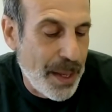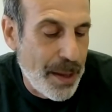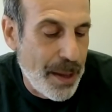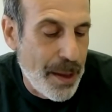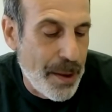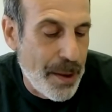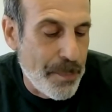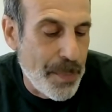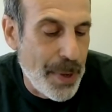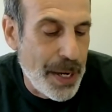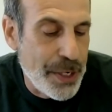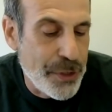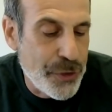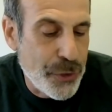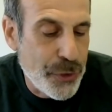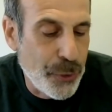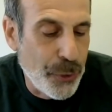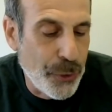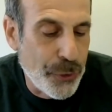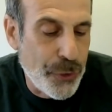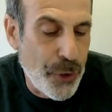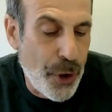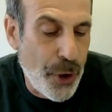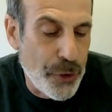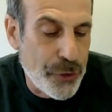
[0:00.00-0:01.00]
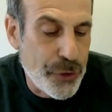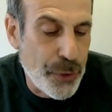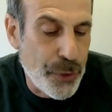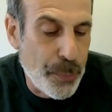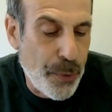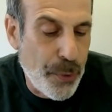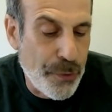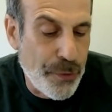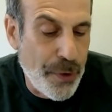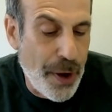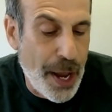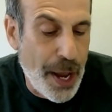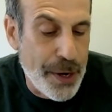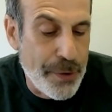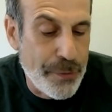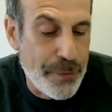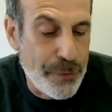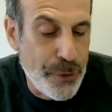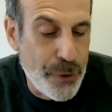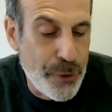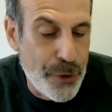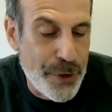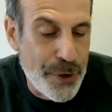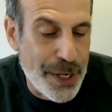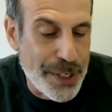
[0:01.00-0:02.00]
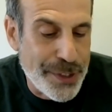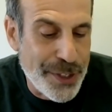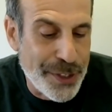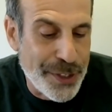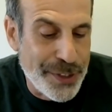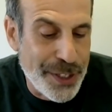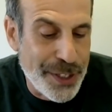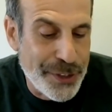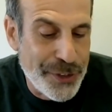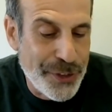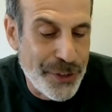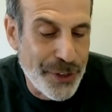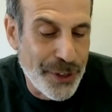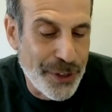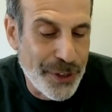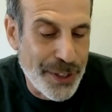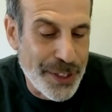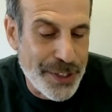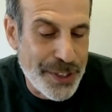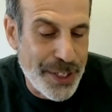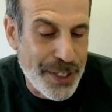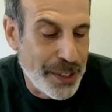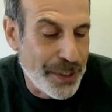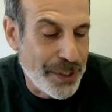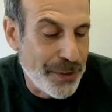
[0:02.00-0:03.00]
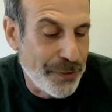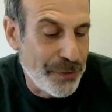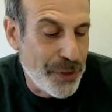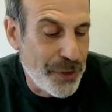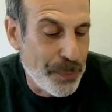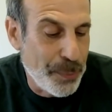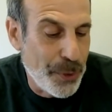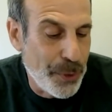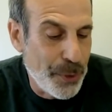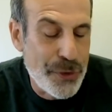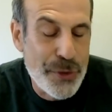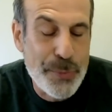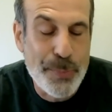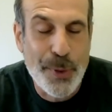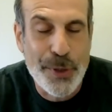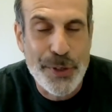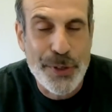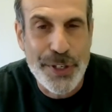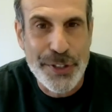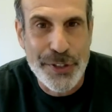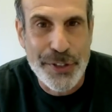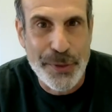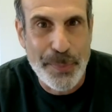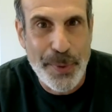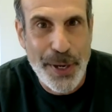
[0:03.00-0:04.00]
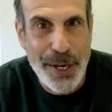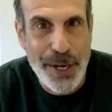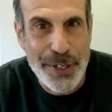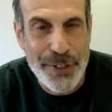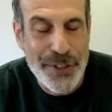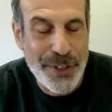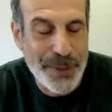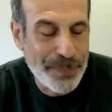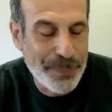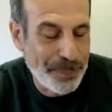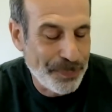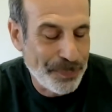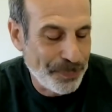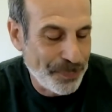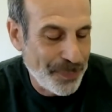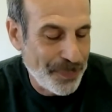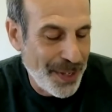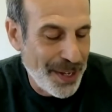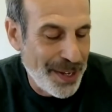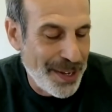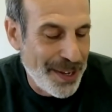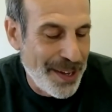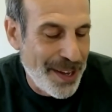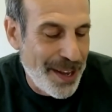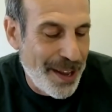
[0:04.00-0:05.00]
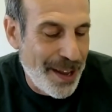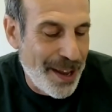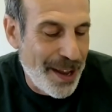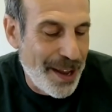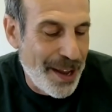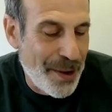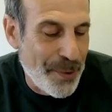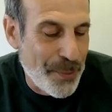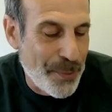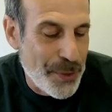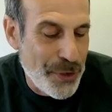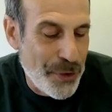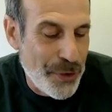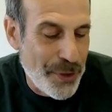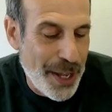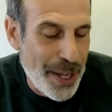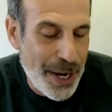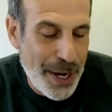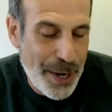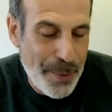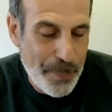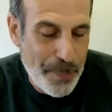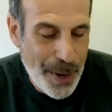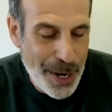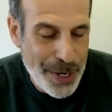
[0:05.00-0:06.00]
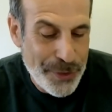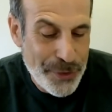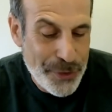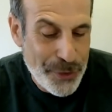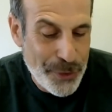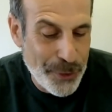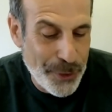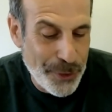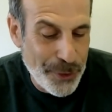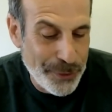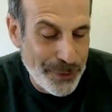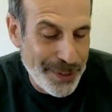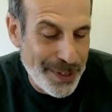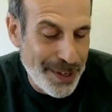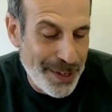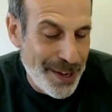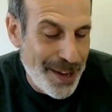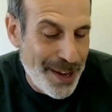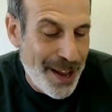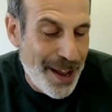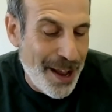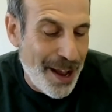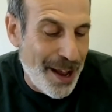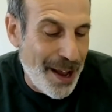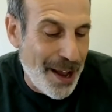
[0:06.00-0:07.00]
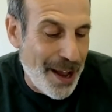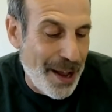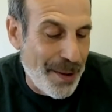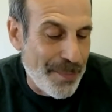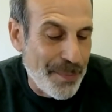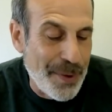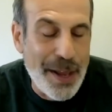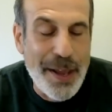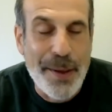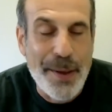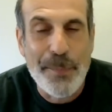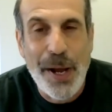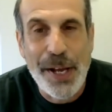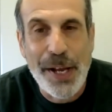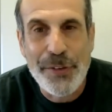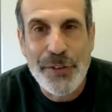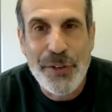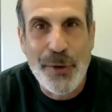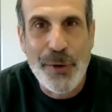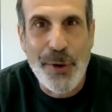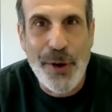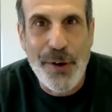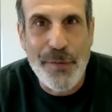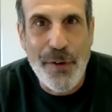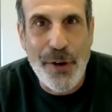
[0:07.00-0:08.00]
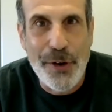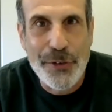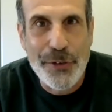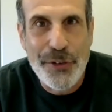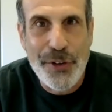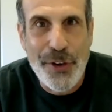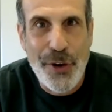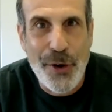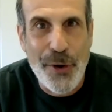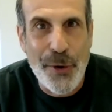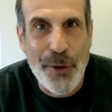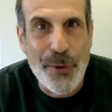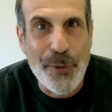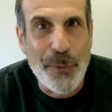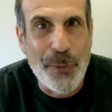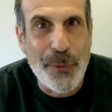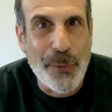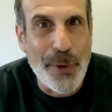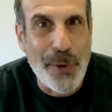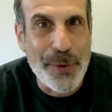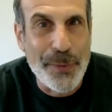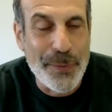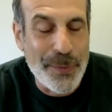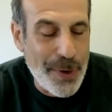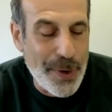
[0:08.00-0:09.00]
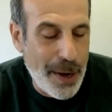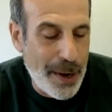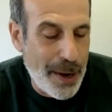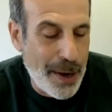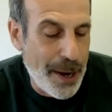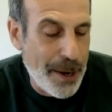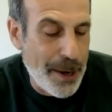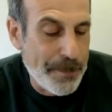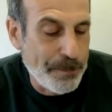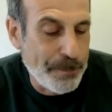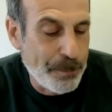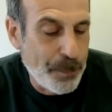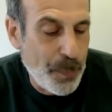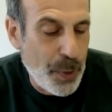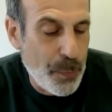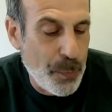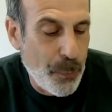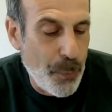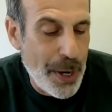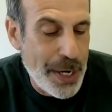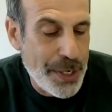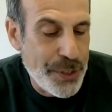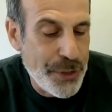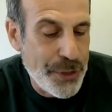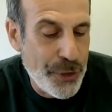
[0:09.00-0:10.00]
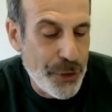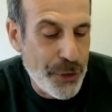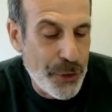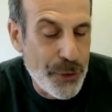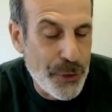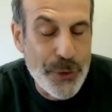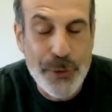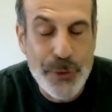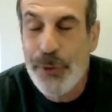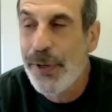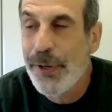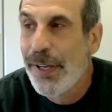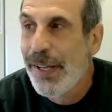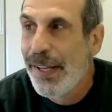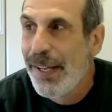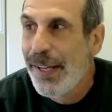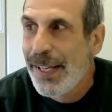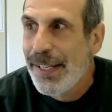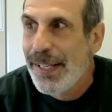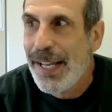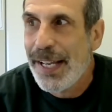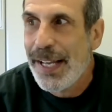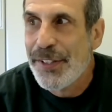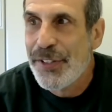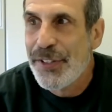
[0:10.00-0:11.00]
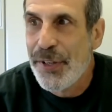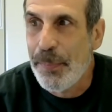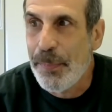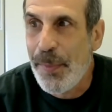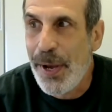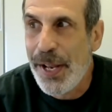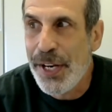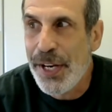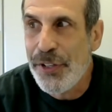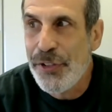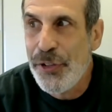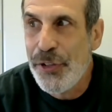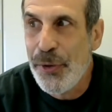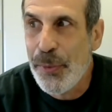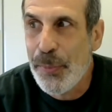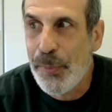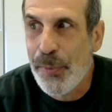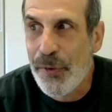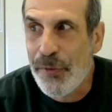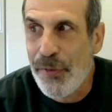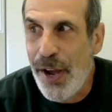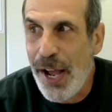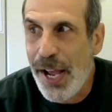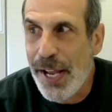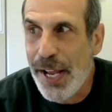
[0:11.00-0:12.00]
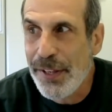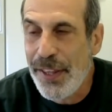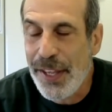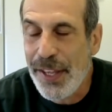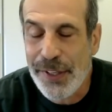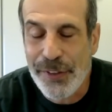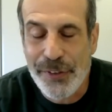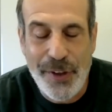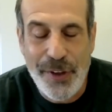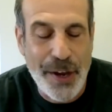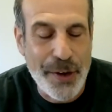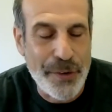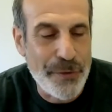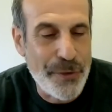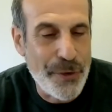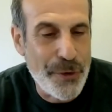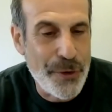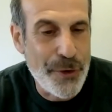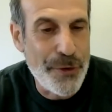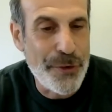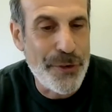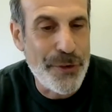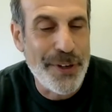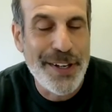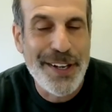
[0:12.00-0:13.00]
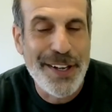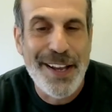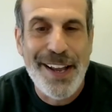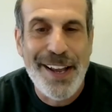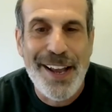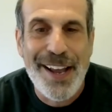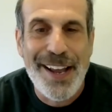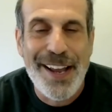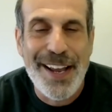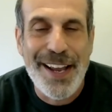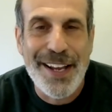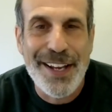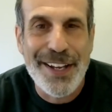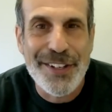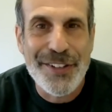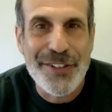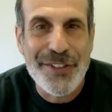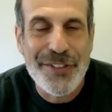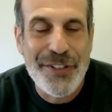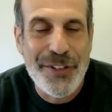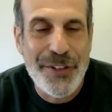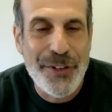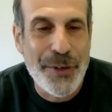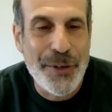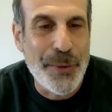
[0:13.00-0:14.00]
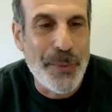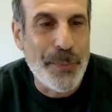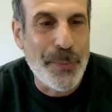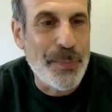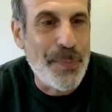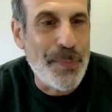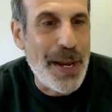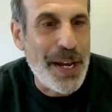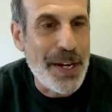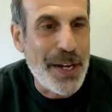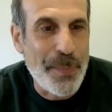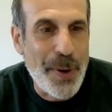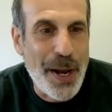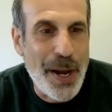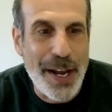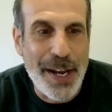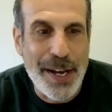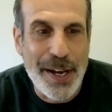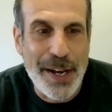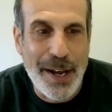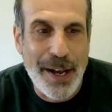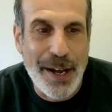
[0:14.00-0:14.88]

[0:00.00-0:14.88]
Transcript: Many schools also provide food as additional incentive to boost participation. We do that at my school. My school, I've also, one way to get some money to provide things like food is to make my